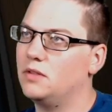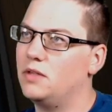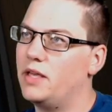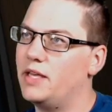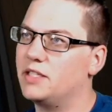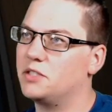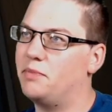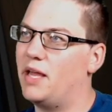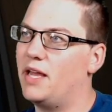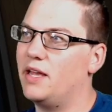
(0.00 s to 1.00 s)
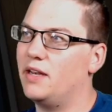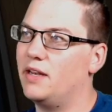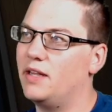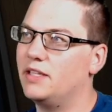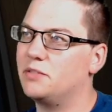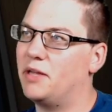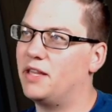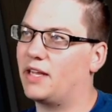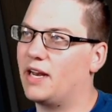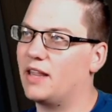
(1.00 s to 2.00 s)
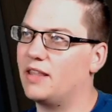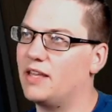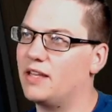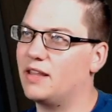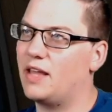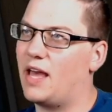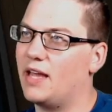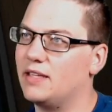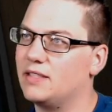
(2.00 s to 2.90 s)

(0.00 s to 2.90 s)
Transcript: It's been the kind of thing that